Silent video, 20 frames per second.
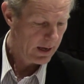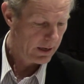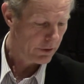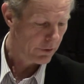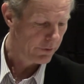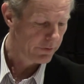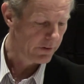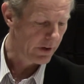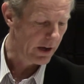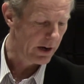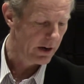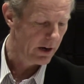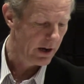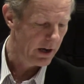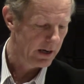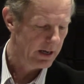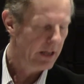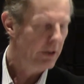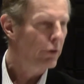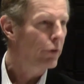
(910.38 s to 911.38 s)
It goes on and
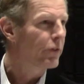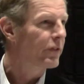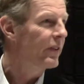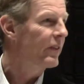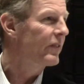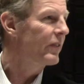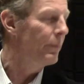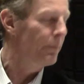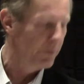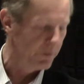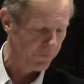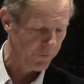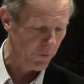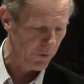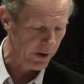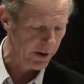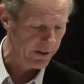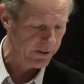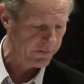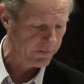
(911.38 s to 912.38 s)
on, ecosystems,
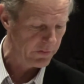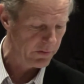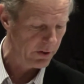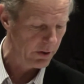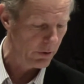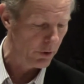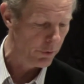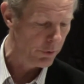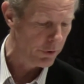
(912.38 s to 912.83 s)
forests,